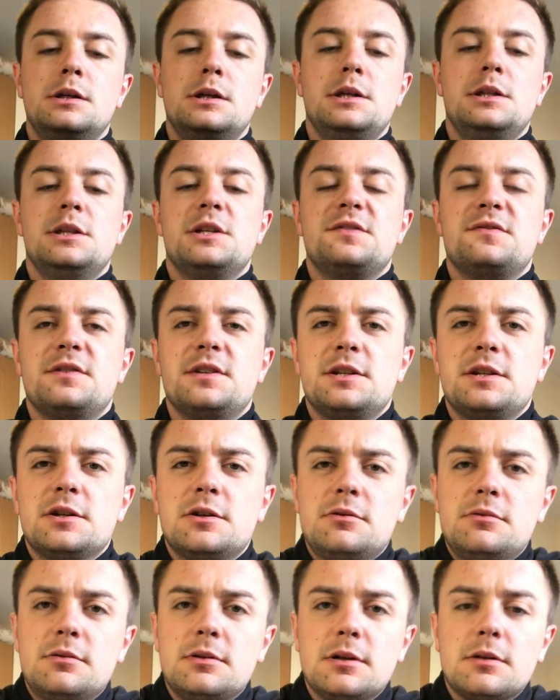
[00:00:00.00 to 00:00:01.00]
In this
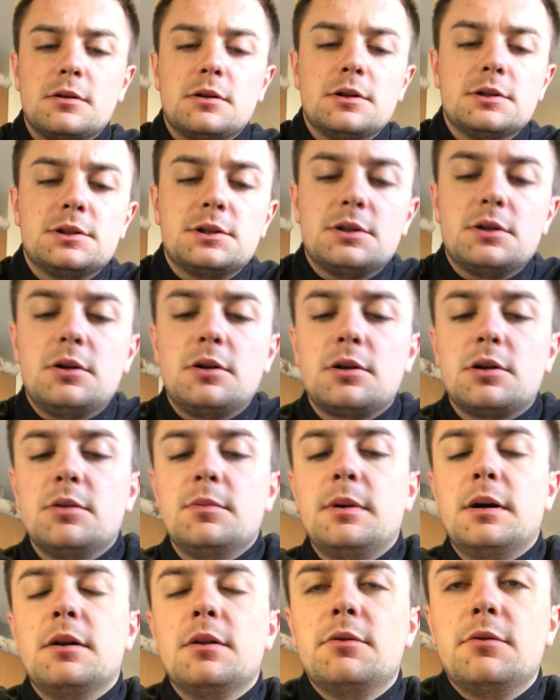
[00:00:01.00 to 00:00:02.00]
video, I'm going to talk
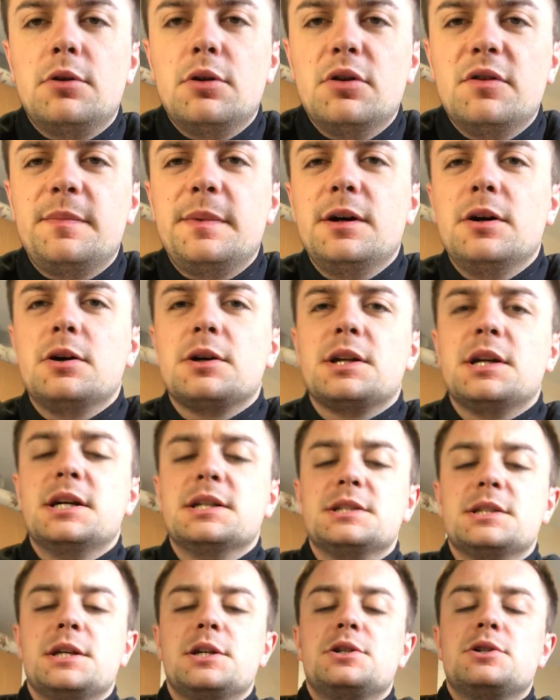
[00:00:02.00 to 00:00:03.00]
about the role of my
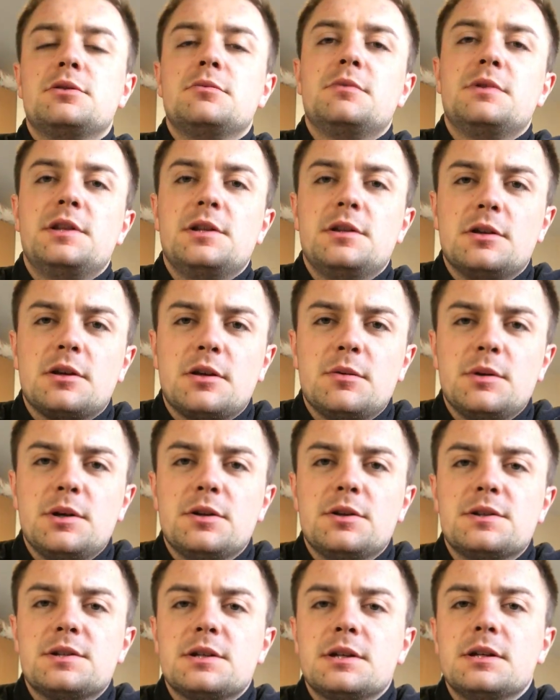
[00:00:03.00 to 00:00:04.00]
organisation within the
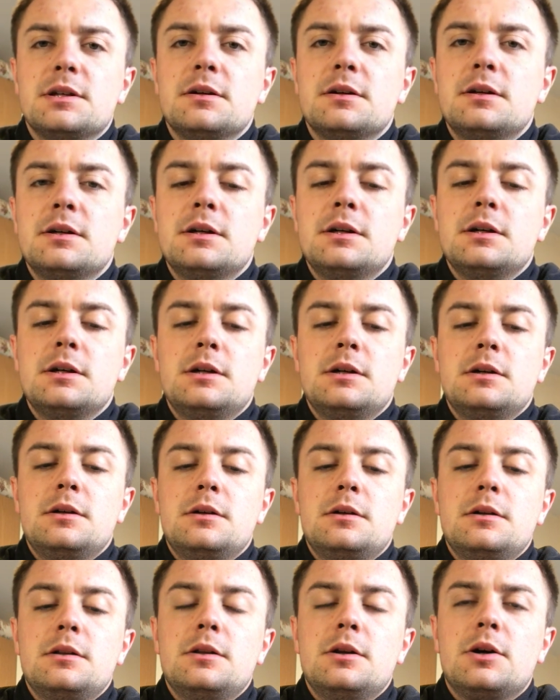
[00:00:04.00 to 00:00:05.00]
community.
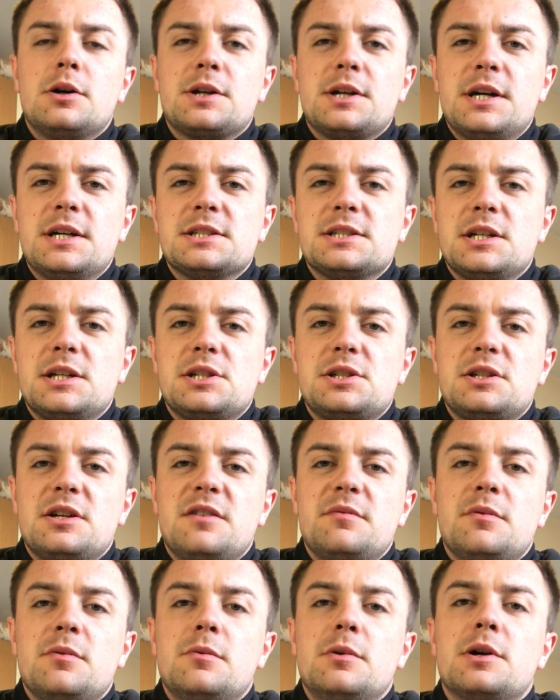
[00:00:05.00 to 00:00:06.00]
The organisation
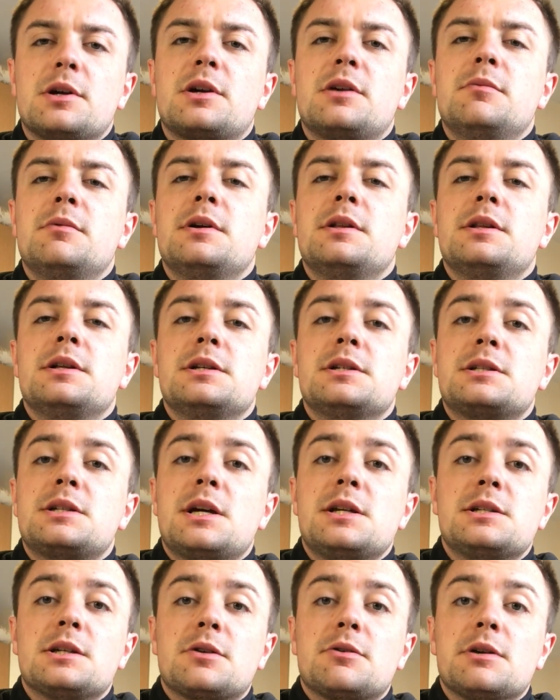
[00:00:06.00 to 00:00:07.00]
I've been working with is
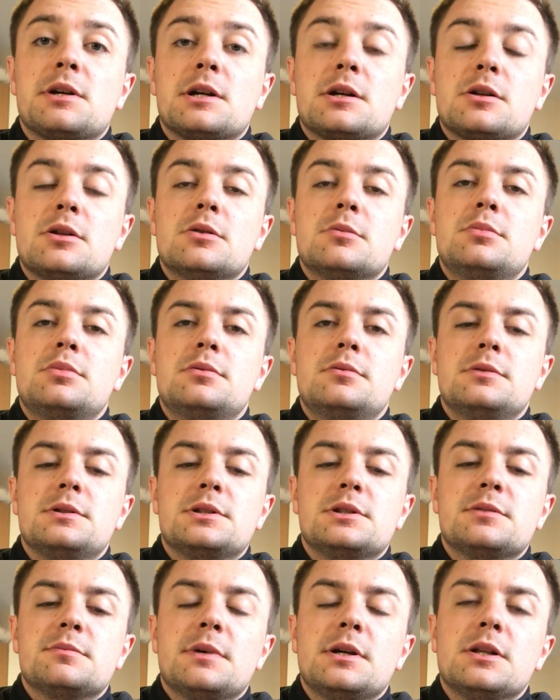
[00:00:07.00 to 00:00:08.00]
Keswick Cricket Club,
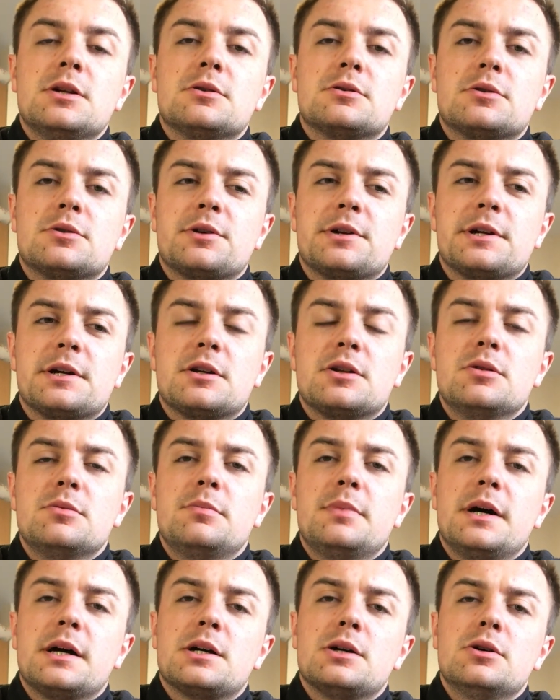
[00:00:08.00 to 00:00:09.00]
which is my local cricket
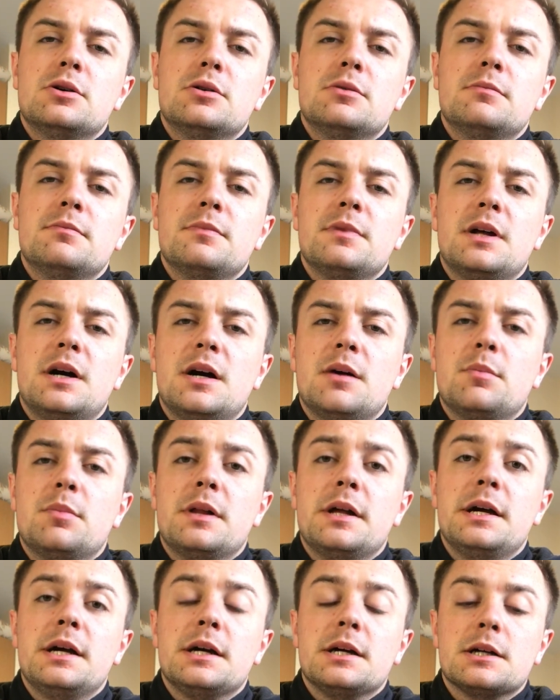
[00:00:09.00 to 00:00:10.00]
club back home that I
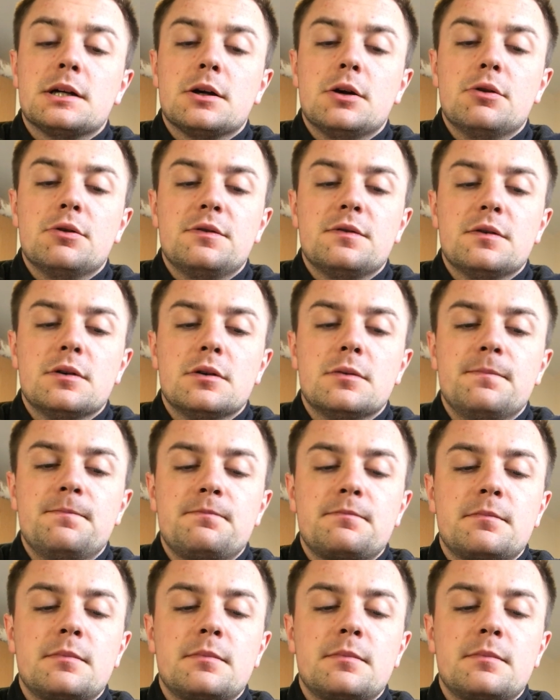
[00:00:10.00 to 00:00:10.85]
play at and coach for.